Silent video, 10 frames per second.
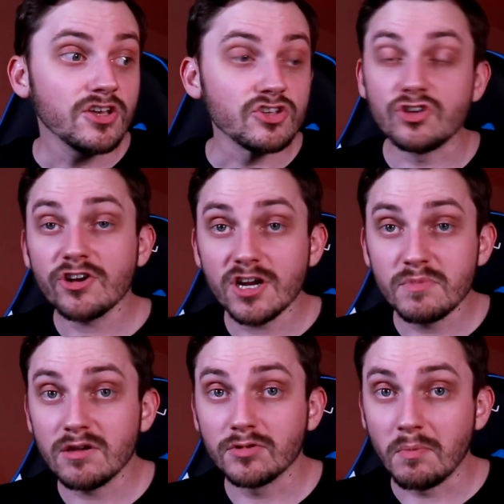you're going to
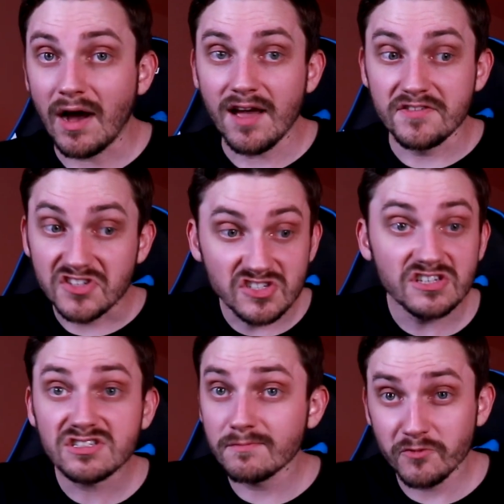be able to buy this
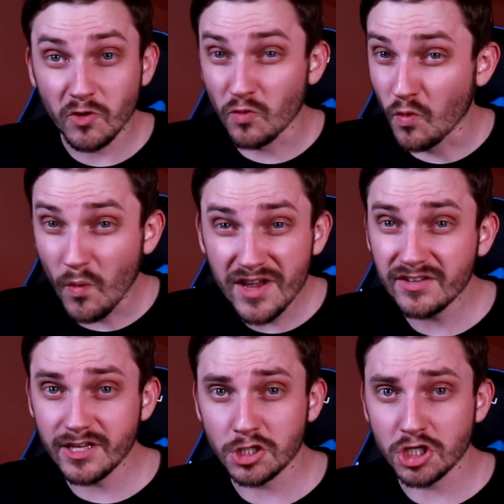system for
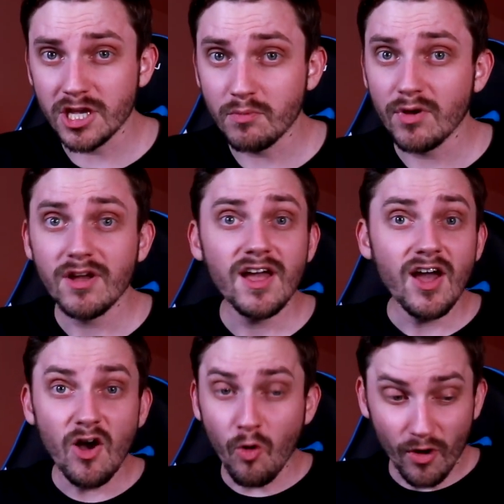really cheap
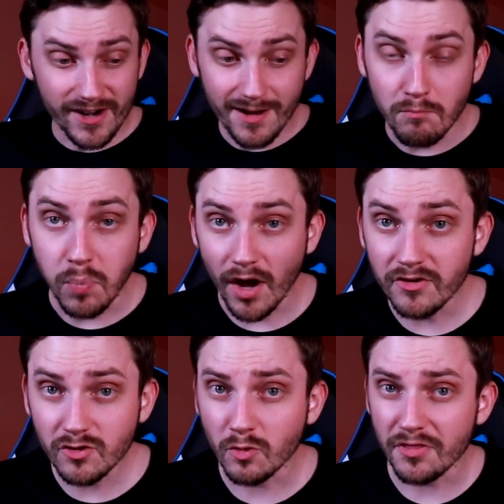or in a
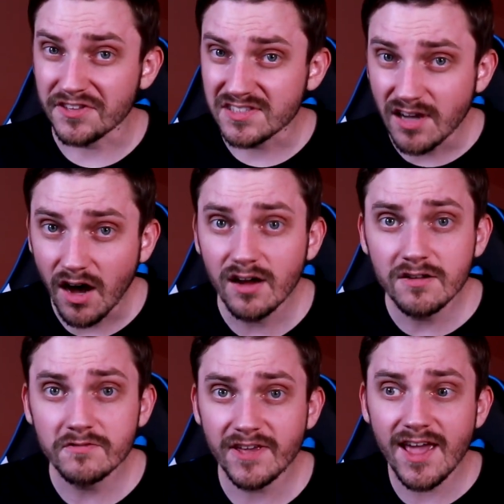bundle with a
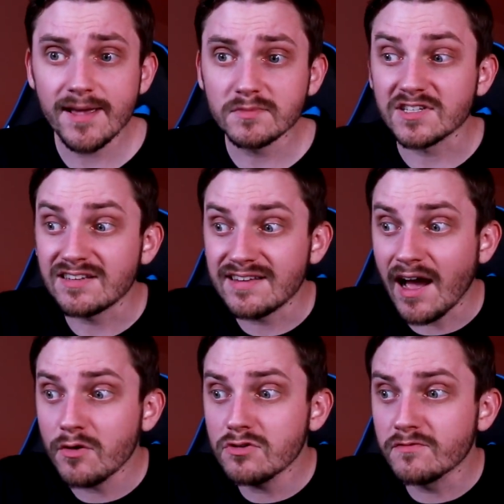ton of games. And
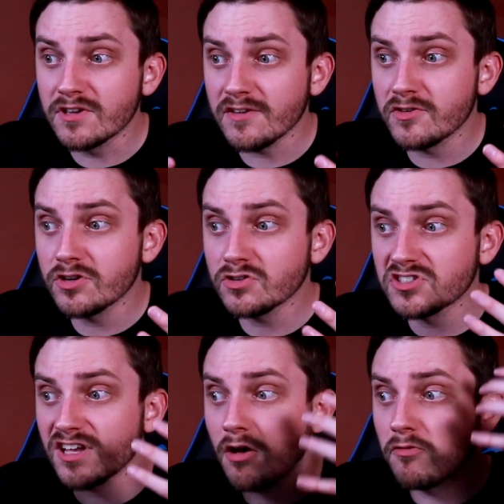now you've given
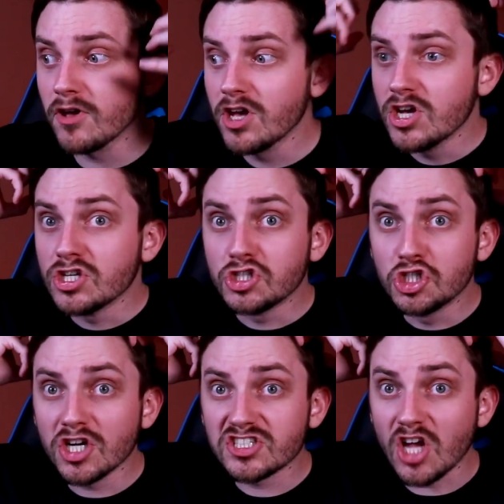yourself
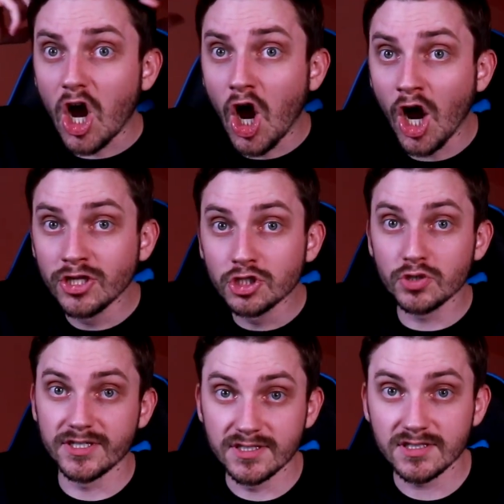just
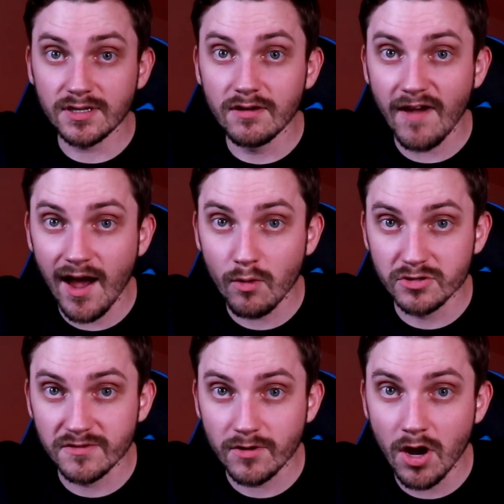hundreds of
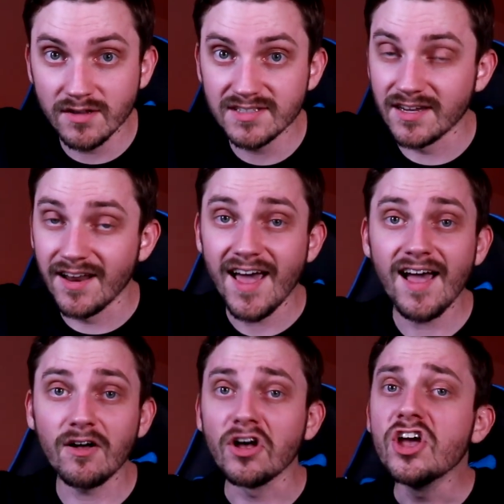hours of content.
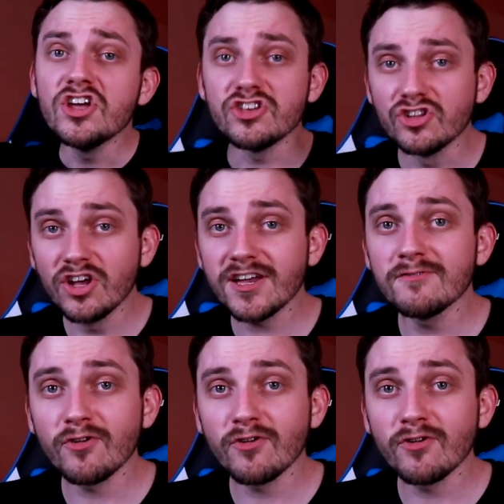Hell, you're looking